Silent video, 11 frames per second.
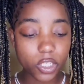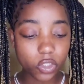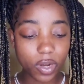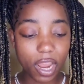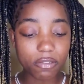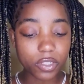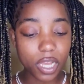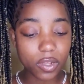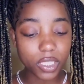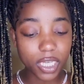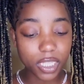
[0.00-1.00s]
traveled
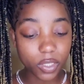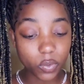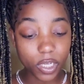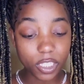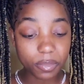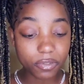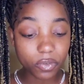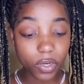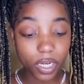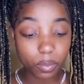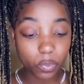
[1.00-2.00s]
outside the US
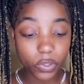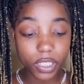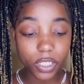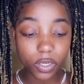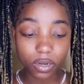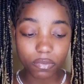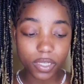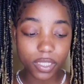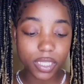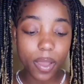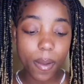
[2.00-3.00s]
before and I'm really
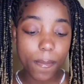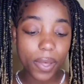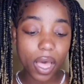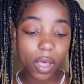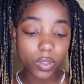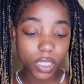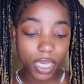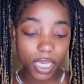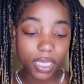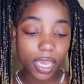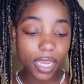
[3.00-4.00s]
nervous, but I'll
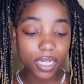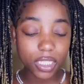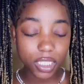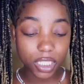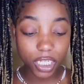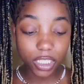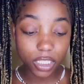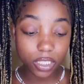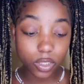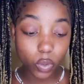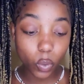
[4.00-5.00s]
take any
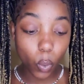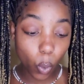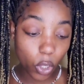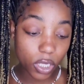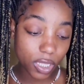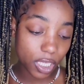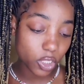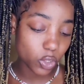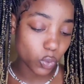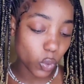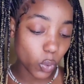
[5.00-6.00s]
suggestions or
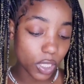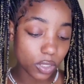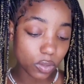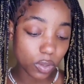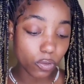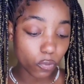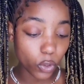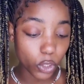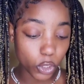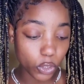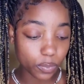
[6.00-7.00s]
things you noticed or
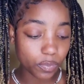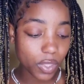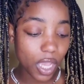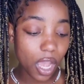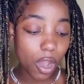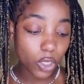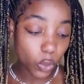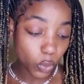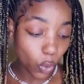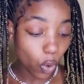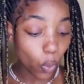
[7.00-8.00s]
learn
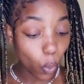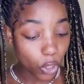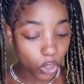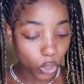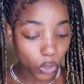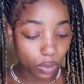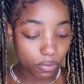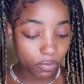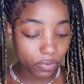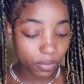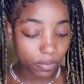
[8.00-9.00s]
or learn
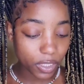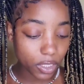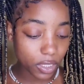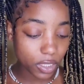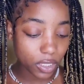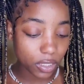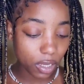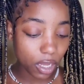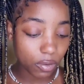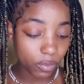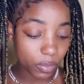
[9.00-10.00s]
from the
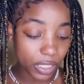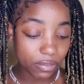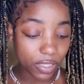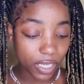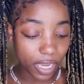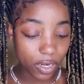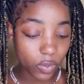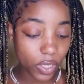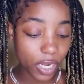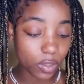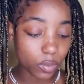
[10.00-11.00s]
uh, from leaving Canada
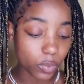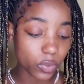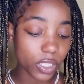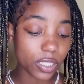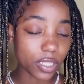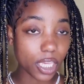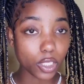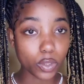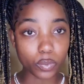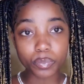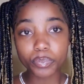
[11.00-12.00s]
getting lonely.
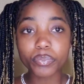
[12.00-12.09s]
Thank you.